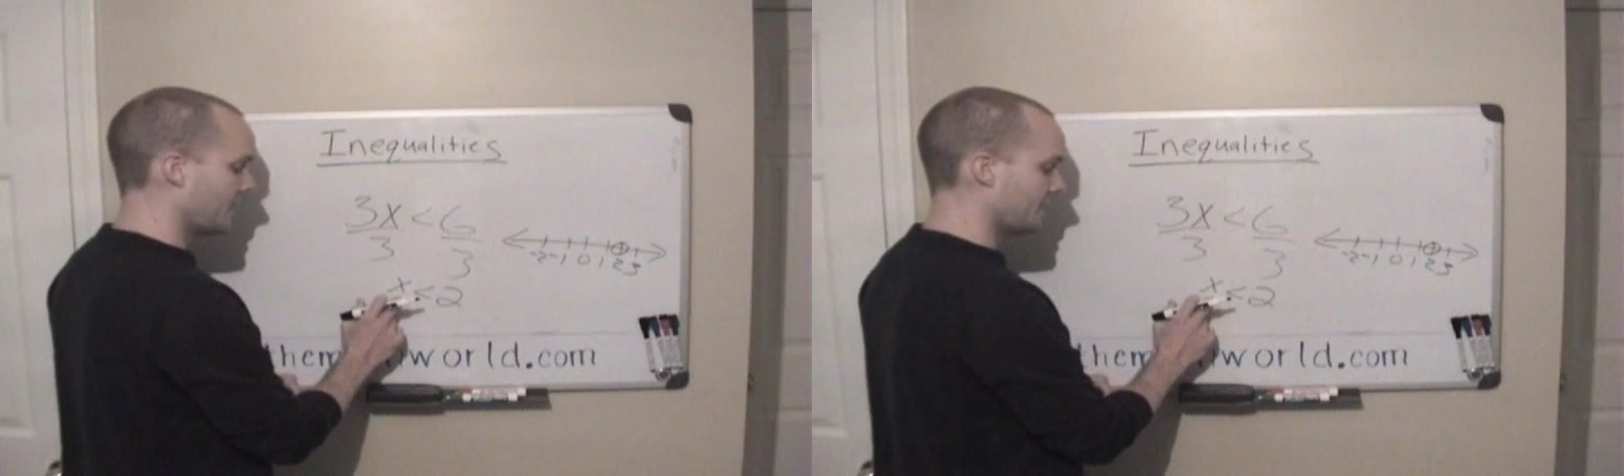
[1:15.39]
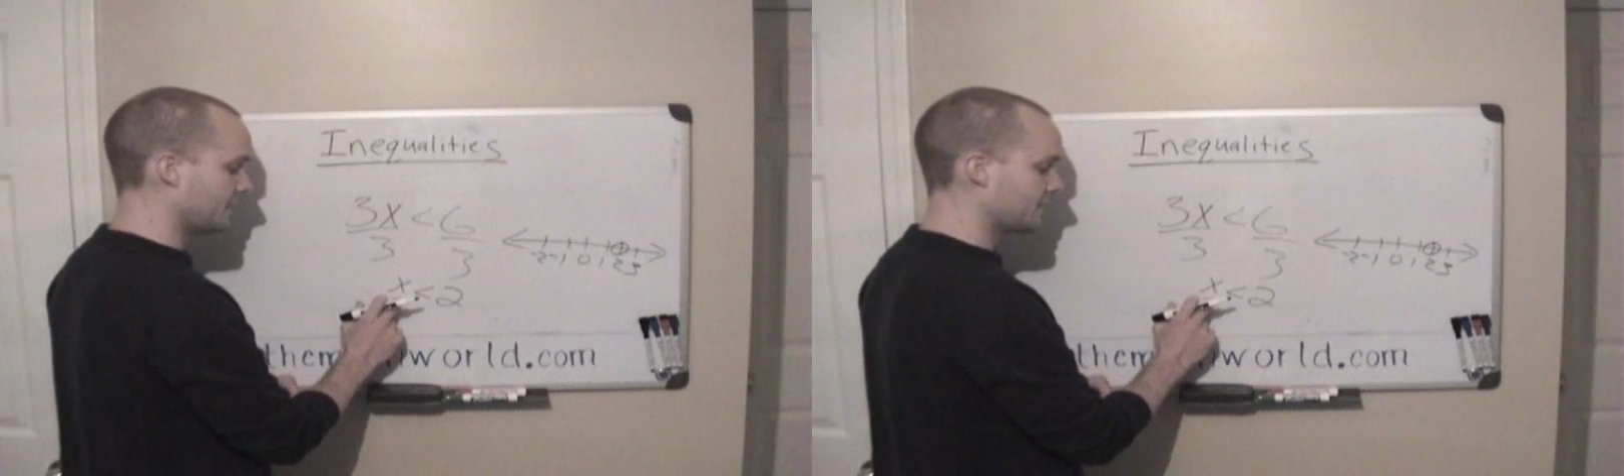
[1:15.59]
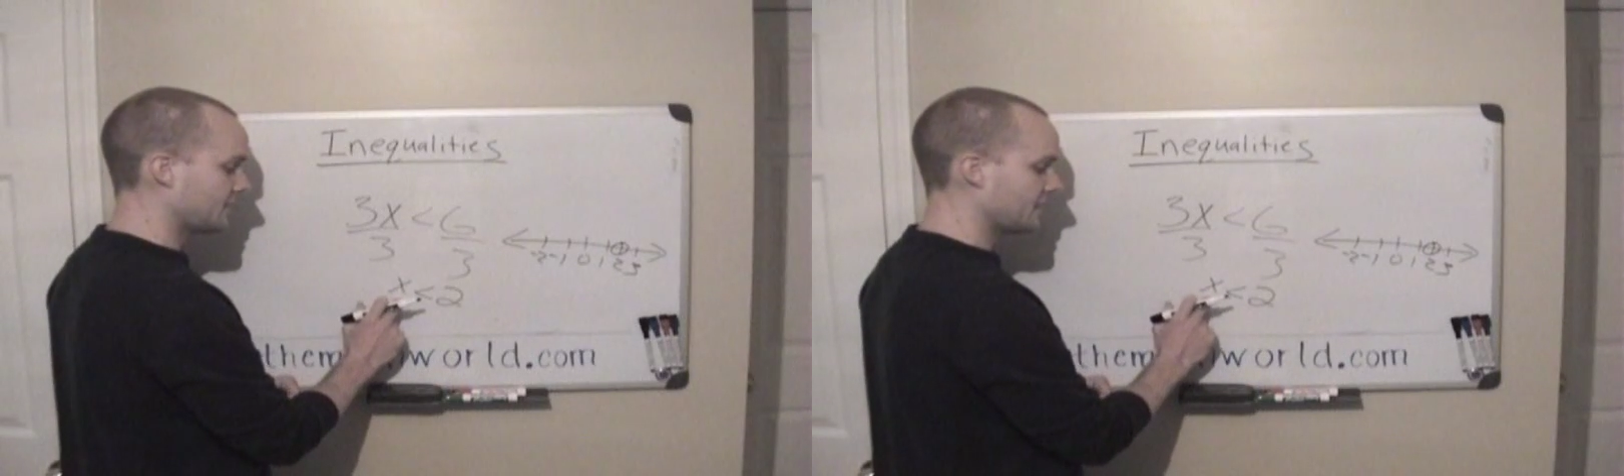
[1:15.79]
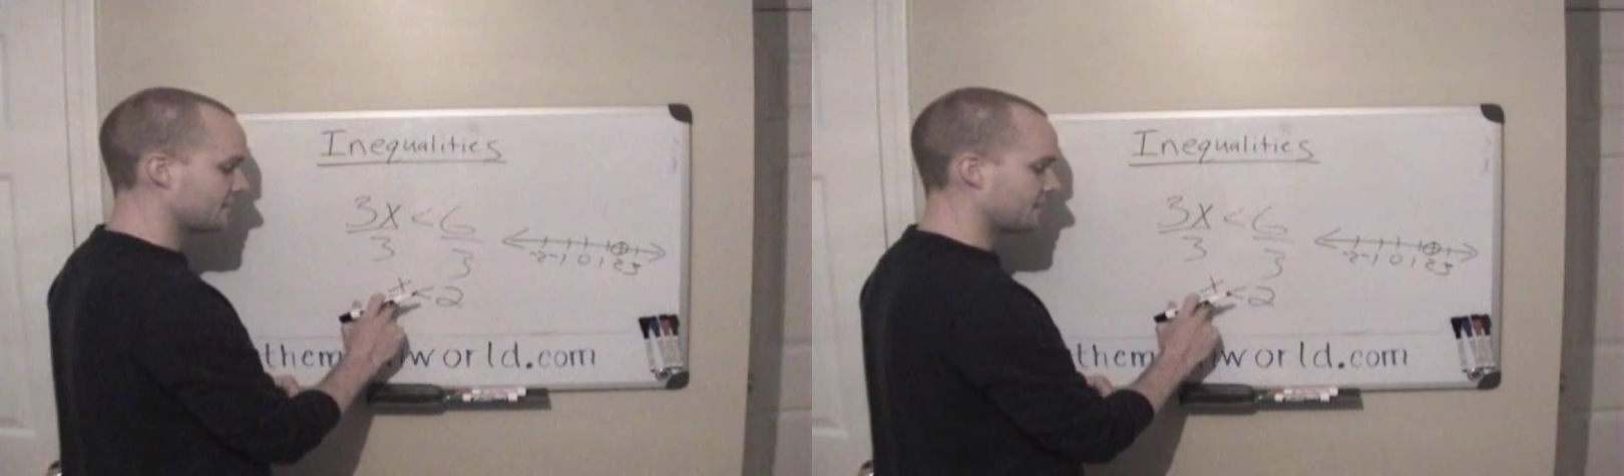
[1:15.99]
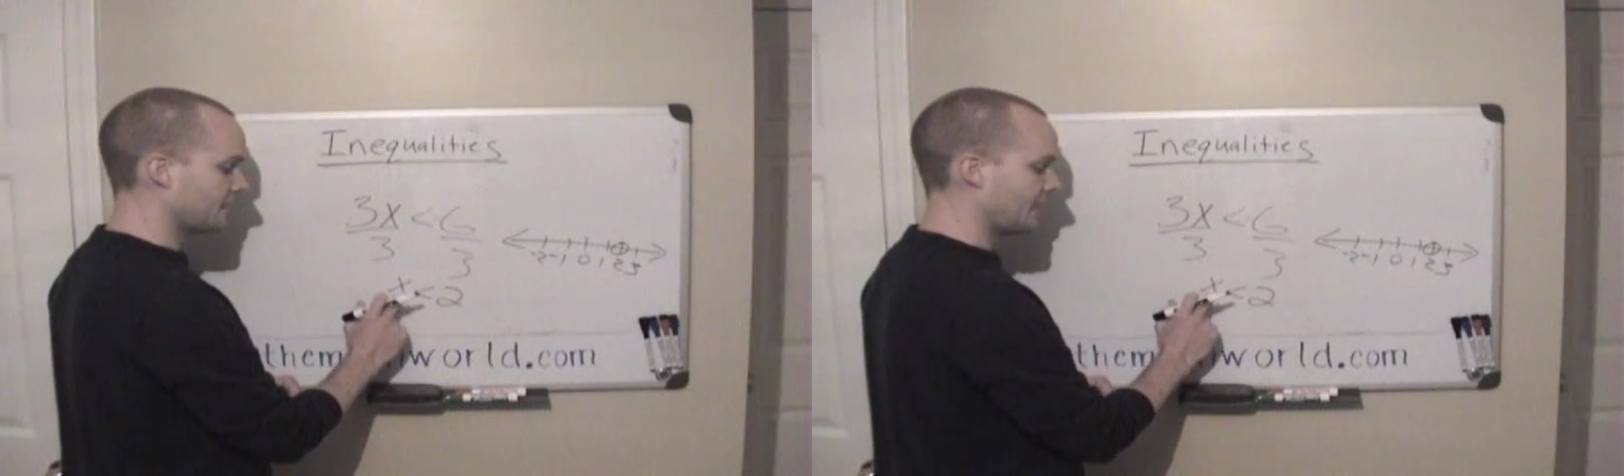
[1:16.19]
And this
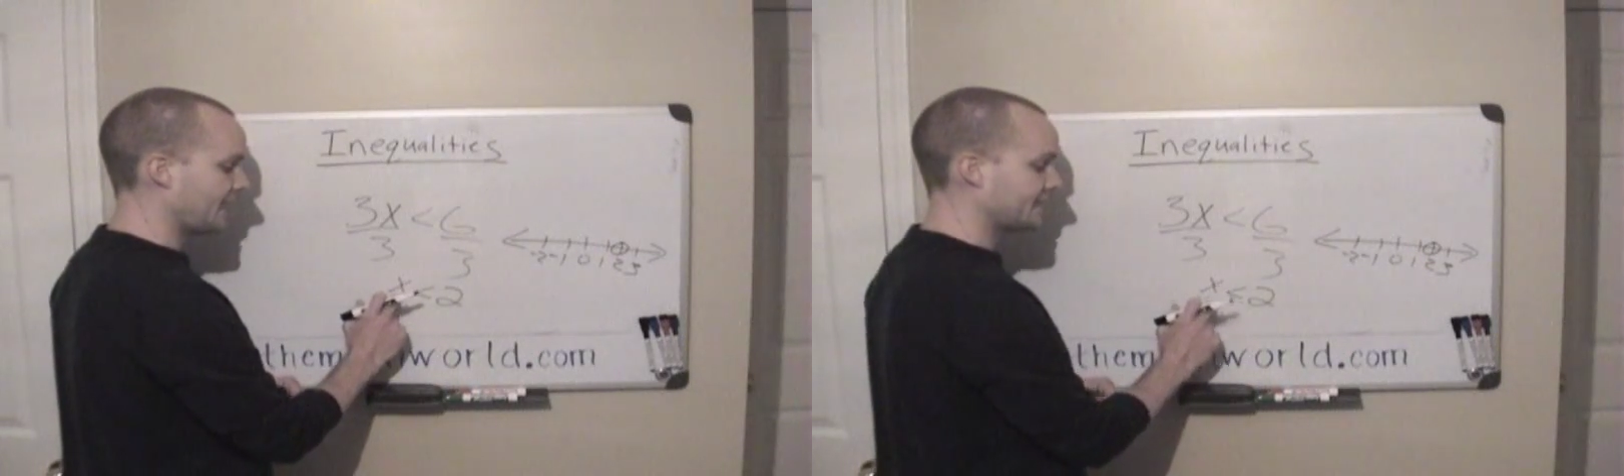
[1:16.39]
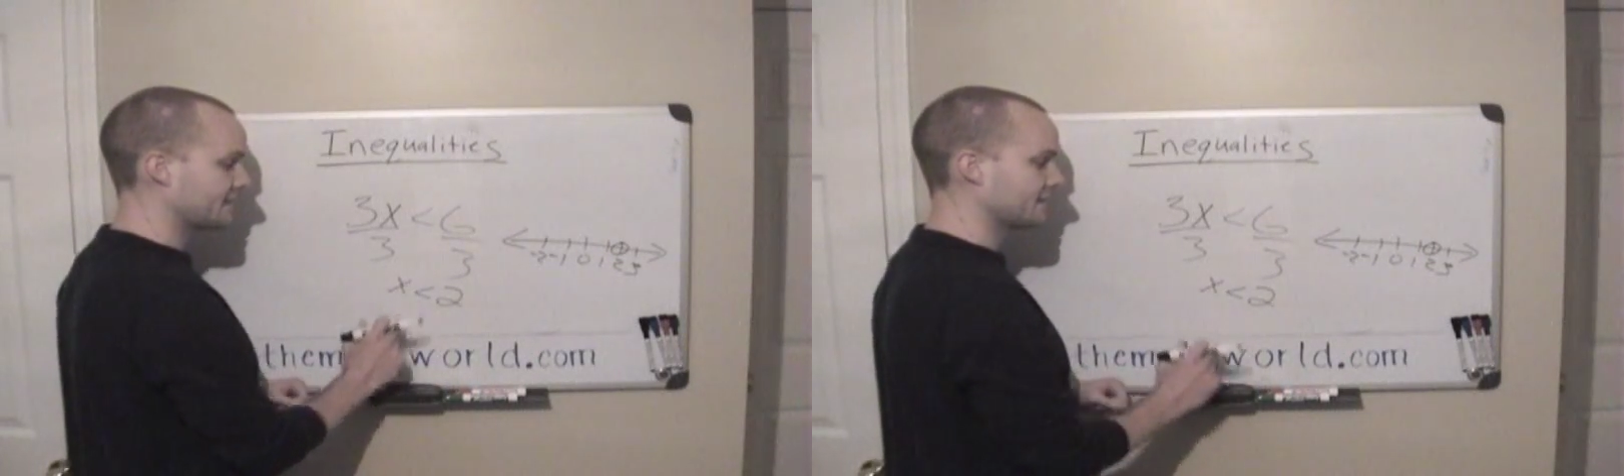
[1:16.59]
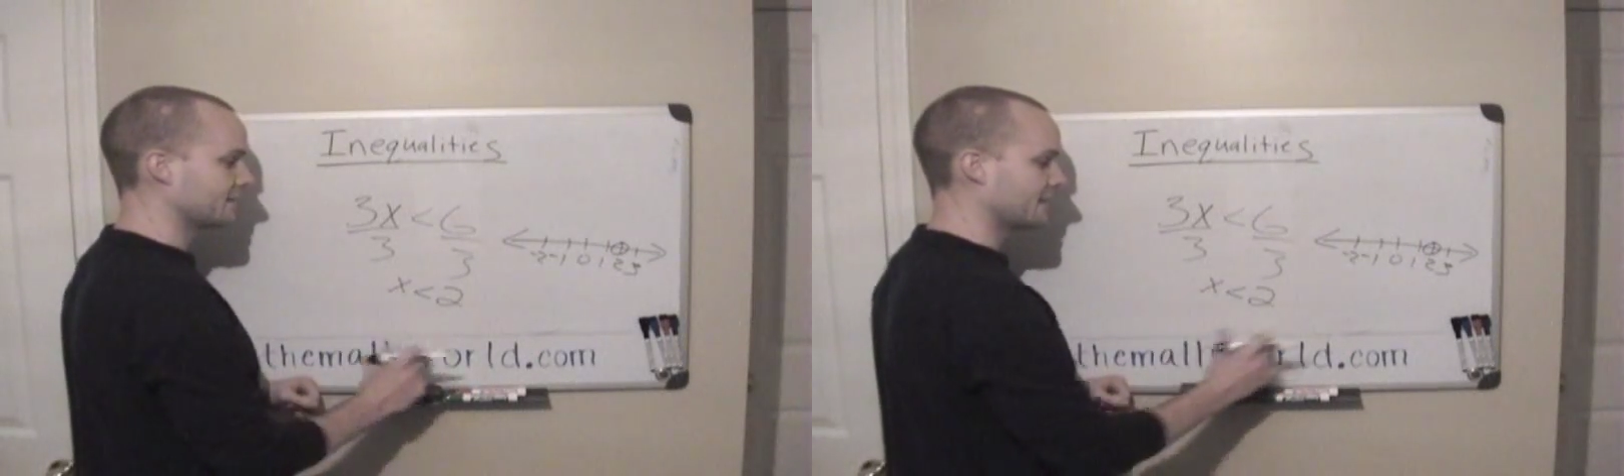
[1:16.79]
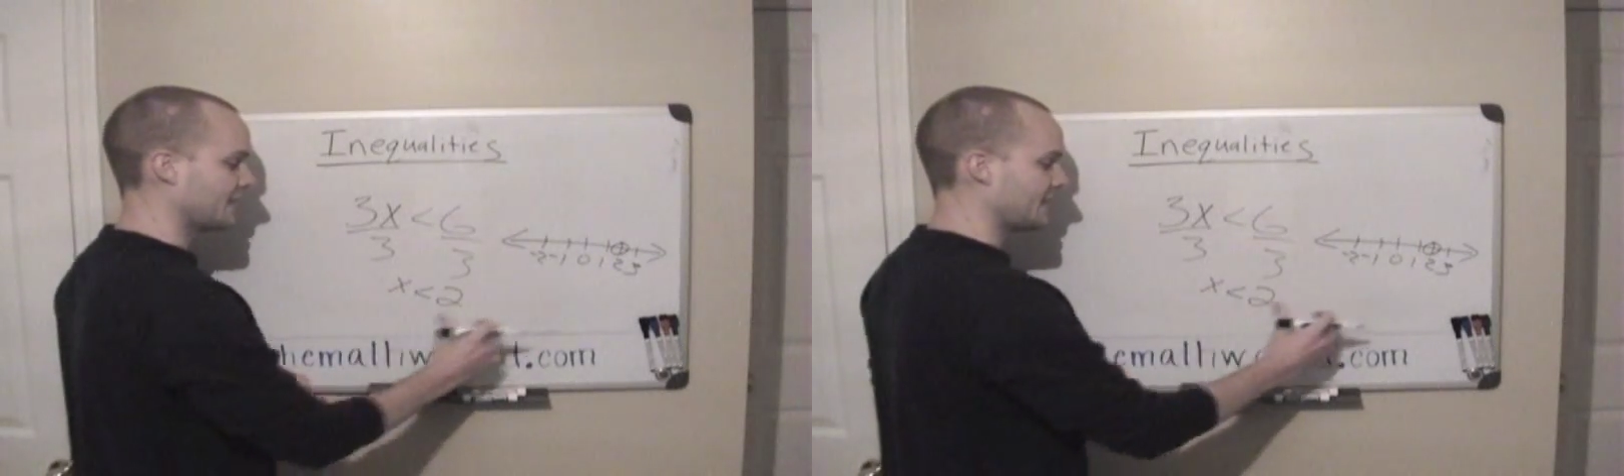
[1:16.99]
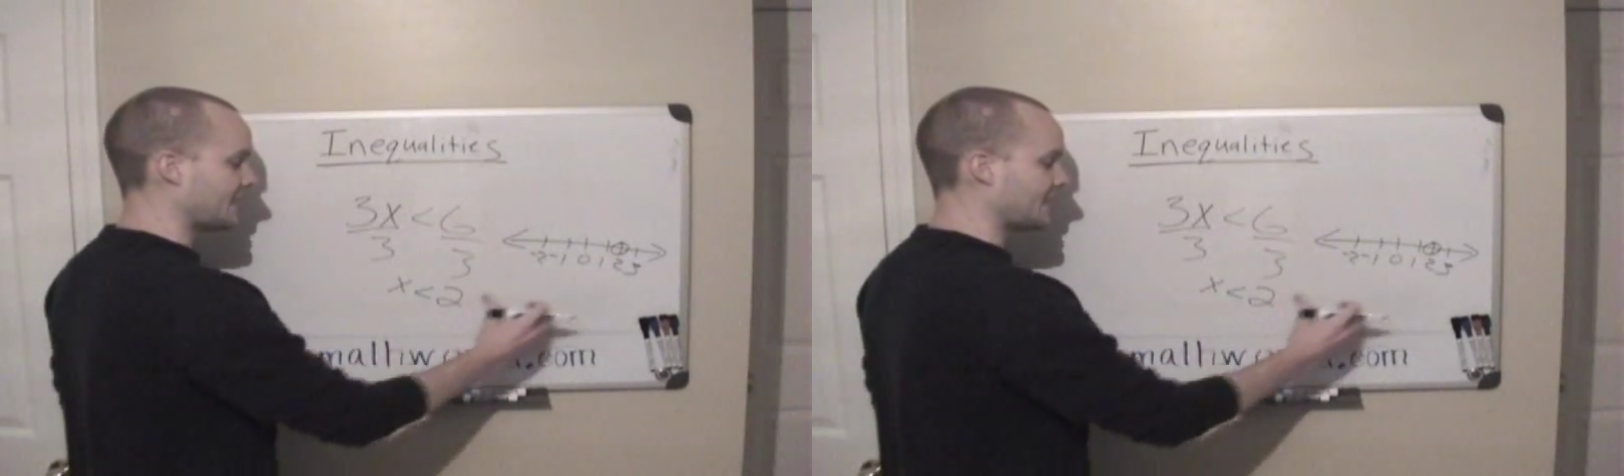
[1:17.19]
says that x is